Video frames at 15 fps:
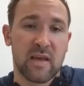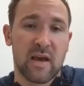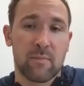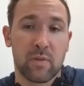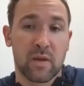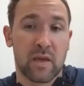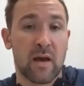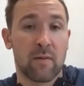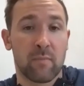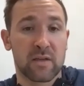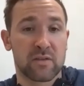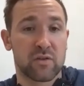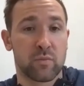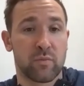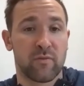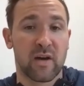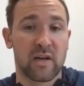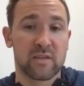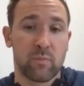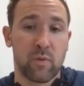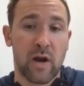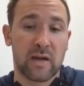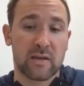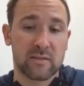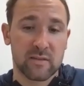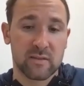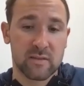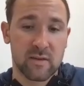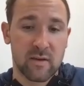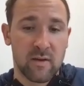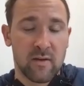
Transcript: that began my supervised practice.